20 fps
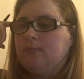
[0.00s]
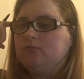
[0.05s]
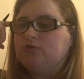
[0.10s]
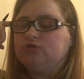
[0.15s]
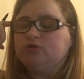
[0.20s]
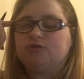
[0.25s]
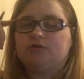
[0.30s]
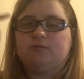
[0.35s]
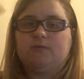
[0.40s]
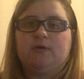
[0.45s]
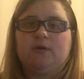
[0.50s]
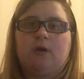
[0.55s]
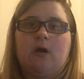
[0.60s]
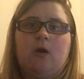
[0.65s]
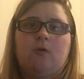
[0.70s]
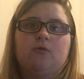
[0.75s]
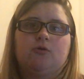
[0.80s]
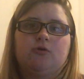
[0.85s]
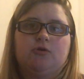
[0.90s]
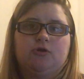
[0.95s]
document
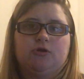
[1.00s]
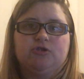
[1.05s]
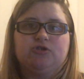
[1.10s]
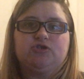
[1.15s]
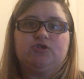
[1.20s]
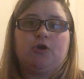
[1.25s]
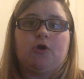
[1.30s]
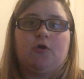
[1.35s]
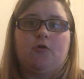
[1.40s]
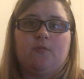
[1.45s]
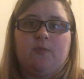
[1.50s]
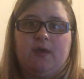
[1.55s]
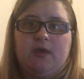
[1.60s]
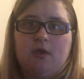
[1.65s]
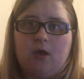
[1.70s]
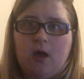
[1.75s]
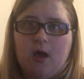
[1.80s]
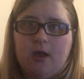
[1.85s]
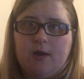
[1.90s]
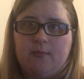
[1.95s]
I would use to help me
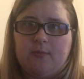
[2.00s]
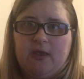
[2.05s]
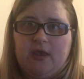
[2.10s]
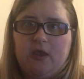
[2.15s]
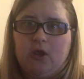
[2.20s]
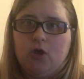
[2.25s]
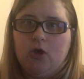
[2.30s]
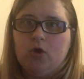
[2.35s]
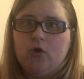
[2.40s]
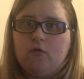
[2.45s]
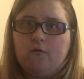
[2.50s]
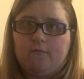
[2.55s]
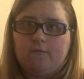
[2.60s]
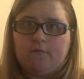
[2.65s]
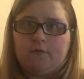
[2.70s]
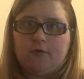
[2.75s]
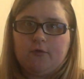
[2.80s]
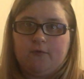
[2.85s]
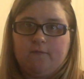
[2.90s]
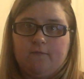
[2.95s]
guide me
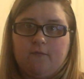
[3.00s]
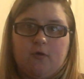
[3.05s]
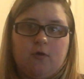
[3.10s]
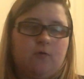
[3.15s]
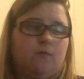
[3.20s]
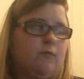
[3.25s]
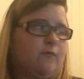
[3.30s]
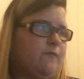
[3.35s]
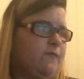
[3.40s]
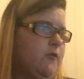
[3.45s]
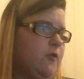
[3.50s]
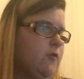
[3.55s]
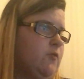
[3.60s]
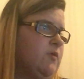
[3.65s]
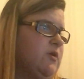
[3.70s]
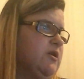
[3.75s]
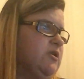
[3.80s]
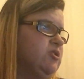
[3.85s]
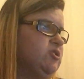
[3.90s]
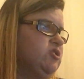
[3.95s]
through the review,
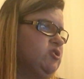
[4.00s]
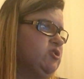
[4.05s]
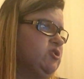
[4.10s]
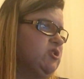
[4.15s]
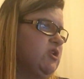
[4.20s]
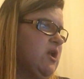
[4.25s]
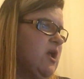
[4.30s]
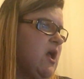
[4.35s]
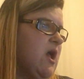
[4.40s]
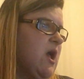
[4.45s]
which